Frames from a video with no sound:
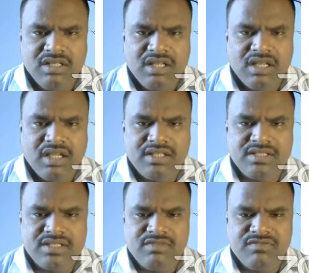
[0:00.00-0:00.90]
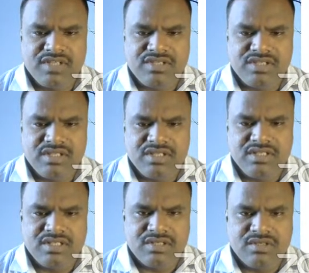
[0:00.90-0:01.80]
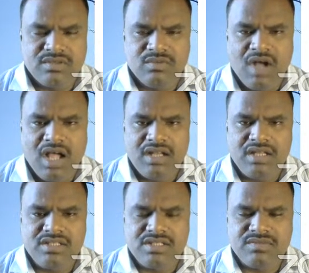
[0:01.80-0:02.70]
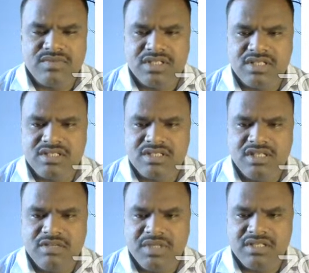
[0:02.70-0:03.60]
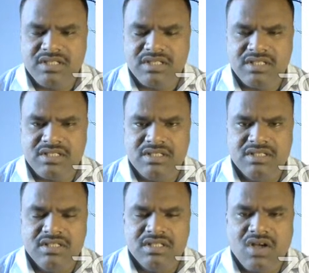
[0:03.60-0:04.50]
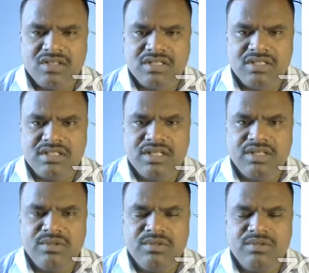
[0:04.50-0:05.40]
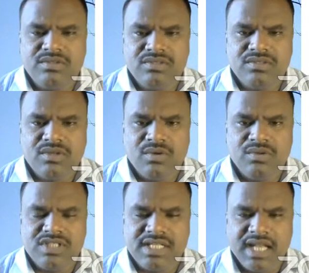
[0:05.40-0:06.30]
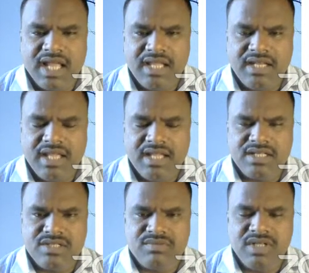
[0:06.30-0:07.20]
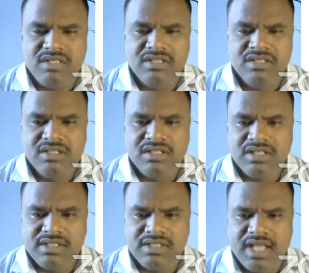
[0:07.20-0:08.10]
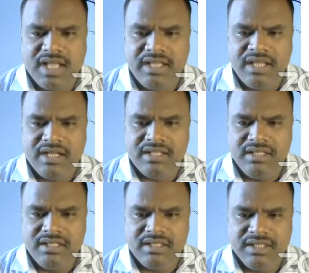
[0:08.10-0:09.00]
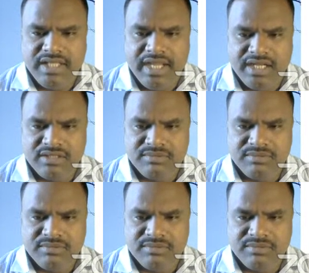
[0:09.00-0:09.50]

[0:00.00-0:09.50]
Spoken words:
and this infected one, and this verticillium, and it causes a slow decline, and it will die at the end.